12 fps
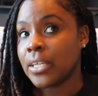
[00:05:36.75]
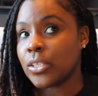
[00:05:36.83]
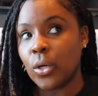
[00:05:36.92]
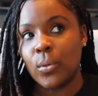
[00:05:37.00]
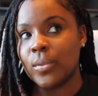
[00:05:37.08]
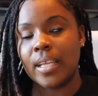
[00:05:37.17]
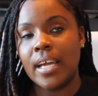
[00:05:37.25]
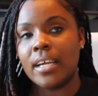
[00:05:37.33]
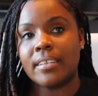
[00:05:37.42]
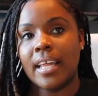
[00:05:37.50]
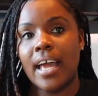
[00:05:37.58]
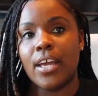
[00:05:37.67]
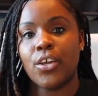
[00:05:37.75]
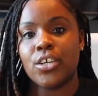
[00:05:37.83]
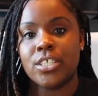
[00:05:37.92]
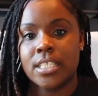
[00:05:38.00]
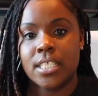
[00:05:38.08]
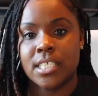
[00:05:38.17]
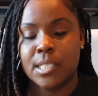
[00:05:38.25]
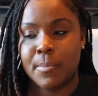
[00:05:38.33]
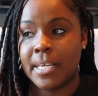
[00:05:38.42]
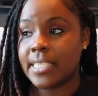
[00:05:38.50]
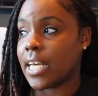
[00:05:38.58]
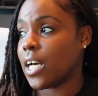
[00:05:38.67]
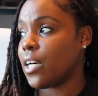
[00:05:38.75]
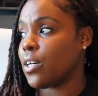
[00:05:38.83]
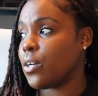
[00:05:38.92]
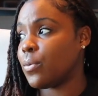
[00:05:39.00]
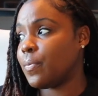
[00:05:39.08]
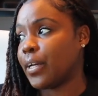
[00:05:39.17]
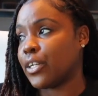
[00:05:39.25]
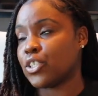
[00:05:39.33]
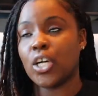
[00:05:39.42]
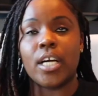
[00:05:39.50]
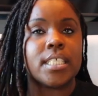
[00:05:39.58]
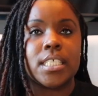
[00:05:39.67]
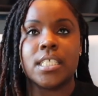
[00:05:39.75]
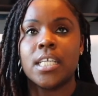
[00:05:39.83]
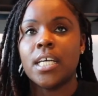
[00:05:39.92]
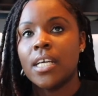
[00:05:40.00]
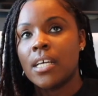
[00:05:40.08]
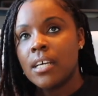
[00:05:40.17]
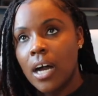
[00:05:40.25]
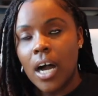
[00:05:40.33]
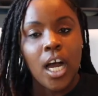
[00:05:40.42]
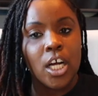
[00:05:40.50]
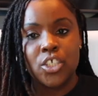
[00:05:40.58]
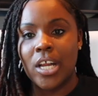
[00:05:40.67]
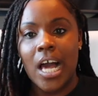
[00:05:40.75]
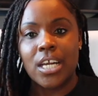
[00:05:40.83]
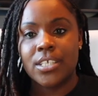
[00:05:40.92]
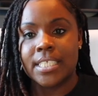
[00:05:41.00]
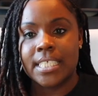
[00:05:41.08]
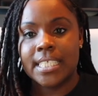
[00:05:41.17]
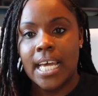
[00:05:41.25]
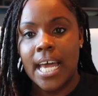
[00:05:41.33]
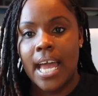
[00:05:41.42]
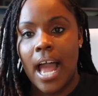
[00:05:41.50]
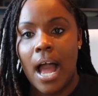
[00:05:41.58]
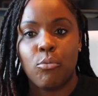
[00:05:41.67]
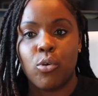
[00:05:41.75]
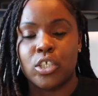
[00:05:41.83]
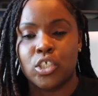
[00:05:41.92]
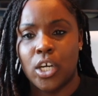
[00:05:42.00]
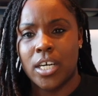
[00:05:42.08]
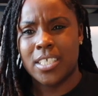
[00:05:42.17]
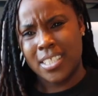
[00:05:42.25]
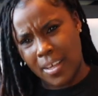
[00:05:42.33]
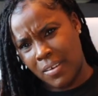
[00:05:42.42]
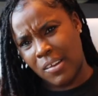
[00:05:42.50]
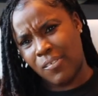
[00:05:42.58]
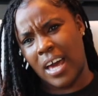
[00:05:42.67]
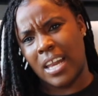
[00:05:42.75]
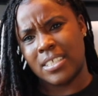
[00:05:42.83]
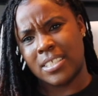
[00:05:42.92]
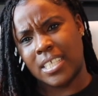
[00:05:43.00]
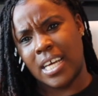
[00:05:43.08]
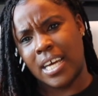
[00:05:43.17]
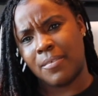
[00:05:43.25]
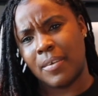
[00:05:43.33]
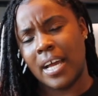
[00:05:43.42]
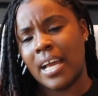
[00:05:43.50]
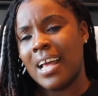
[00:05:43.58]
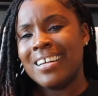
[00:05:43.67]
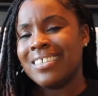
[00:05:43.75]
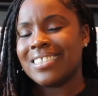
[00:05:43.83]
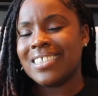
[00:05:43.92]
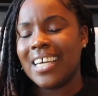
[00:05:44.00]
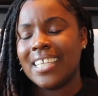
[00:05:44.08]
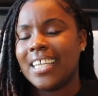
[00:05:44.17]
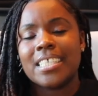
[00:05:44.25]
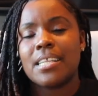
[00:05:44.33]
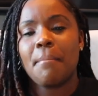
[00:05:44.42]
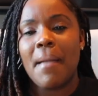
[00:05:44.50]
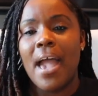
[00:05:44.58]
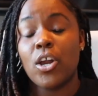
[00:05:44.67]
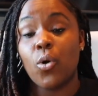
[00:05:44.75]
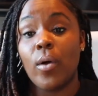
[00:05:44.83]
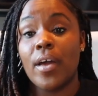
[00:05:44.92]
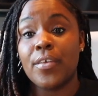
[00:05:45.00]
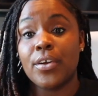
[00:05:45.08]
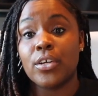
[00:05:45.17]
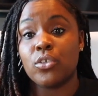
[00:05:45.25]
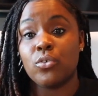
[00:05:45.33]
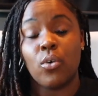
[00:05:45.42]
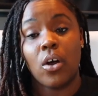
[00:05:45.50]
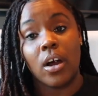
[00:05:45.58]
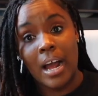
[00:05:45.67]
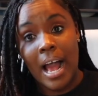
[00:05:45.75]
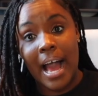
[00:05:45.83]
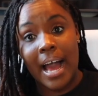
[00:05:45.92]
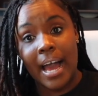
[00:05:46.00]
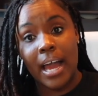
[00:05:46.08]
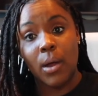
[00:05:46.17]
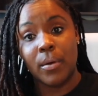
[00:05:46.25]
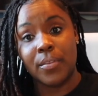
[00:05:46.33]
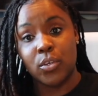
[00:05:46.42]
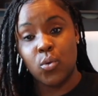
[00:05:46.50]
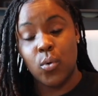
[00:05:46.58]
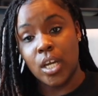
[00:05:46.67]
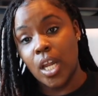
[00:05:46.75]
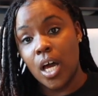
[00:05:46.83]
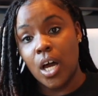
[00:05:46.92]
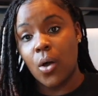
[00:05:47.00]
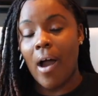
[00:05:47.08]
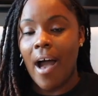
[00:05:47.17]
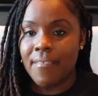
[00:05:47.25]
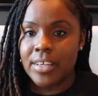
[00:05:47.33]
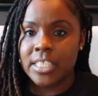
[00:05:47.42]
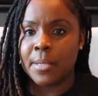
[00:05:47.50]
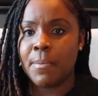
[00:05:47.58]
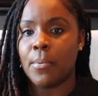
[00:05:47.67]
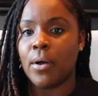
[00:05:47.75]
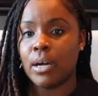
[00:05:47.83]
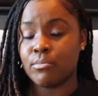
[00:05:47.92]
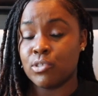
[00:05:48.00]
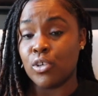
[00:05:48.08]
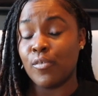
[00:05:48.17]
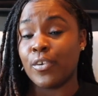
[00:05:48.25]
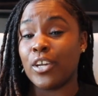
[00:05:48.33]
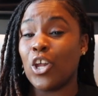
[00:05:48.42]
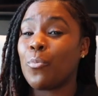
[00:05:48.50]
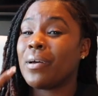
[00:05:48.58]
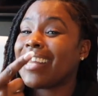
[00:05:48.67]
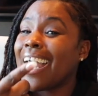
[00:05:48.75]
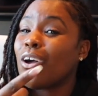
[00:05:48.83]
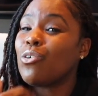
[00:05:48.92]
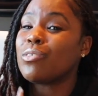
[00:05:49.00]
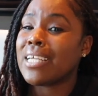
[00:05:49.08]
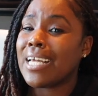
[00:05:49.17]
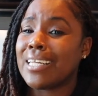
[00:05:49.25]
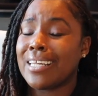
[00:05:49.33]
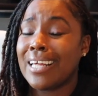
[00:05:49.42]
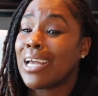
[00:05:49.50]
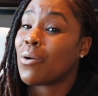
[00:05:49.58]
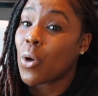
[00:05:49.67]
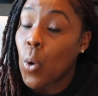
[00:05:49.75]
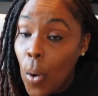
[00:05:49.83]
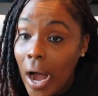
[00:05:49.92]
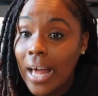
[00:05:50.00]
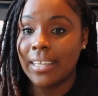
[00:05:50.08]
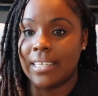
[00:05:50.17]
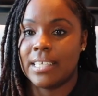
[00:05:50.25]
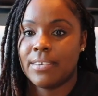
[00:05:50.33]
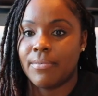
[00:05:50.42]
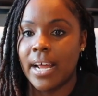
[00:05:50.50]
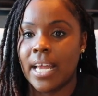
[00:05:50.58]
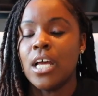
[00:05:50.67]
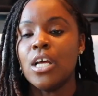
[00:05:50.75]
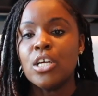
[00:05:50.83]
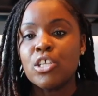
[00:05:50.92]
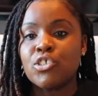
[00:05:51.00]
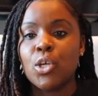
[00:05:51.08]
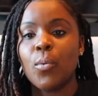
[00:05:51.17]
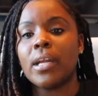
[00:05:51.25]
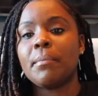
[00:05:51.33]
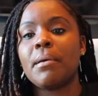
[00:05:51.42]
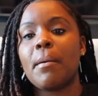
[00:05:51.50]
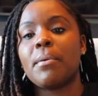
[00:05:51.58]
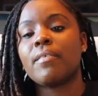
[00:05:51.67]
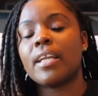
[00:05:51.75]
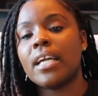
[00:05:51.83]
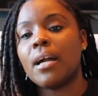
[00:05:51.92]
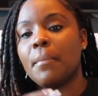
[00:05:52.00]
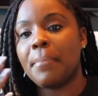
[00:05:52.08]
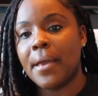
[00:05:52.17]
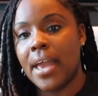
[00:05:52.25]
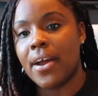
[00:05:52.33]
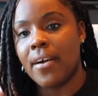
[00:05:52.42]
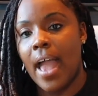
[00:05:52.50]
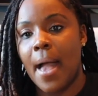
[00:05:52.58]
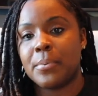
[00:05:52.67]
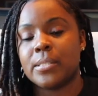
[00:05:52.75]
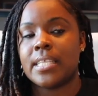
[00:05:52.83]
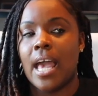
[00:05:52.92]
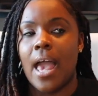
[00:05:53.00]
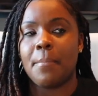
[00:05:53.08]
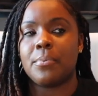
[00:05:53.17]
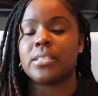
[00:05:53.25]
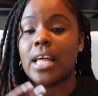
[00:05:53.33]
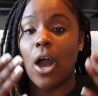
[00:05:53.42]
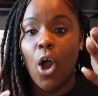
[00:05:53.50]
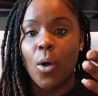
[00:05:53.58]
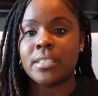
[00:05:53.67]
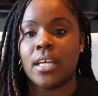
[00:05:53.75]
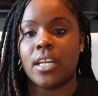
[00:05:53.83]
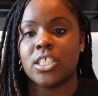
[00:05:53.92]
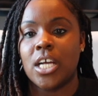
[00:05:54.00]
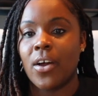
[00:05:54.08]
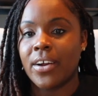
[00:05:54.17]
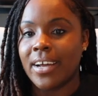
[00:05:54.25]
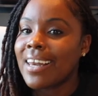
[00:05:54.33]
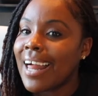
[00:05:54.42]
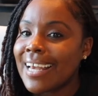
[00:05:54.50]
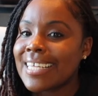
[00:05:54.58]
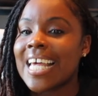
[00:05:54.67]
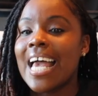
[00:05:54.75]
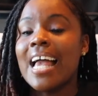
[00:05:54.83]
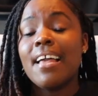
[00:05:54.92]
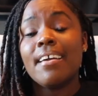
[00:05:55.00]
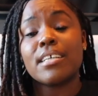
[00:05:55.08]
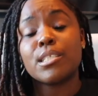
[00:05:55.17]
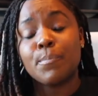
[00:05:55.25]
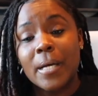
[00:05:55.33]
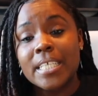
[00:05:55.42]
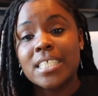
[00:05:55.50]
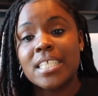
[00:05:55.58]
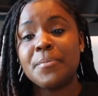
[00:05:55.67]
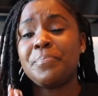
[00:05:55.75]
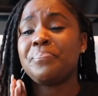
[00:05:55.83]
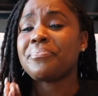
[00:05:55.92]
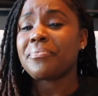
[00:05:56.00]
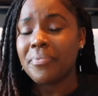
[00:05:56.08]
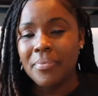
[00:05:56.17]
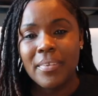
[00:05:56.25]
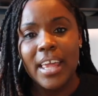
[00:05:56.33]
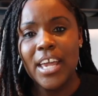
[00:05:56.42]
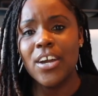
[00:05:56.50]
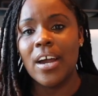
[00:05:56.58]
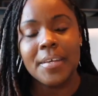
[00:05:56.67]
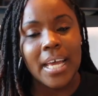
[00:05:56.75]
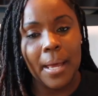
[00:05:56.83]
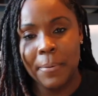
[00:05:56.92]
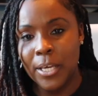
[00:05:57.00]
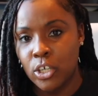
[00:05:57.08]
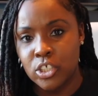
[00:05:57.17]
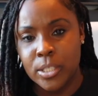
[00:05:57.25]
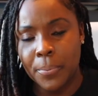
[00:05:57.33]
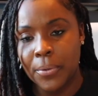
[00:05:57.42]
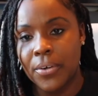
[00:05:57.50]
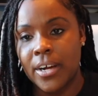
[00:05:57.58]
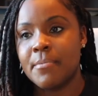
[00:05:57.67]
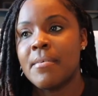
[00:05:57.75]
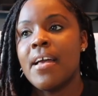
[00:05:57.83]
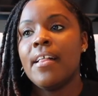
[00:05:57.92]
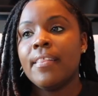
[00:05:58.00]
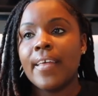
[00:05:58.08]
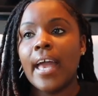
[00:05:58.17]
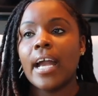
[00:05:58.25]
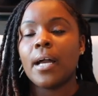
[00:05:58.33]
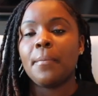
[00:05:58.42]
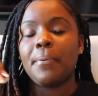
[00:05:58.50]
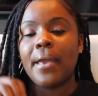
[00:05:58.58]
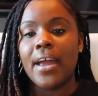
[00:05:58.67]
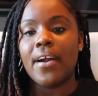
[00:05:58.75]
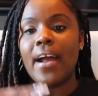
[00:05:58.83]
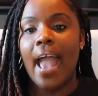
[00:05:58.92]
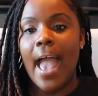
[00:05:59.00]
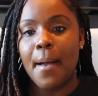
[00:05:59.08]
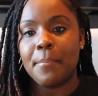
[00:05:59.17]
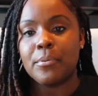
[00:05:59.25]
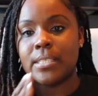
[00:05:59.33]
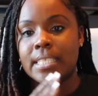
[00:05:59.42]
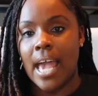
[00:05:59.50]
Don't think that you're just in a space like, oh, they're charging $100 a day, I'm going to charge $75 a day, right? It doesn't matter whether you are high, whether you are low. Obviously, people come to you for low, but that goes hand in hand with quality, right? So you want to be able to really compare apples to apples. I always tell our childcare clients, especially in our VIP coaching program, that compare apples to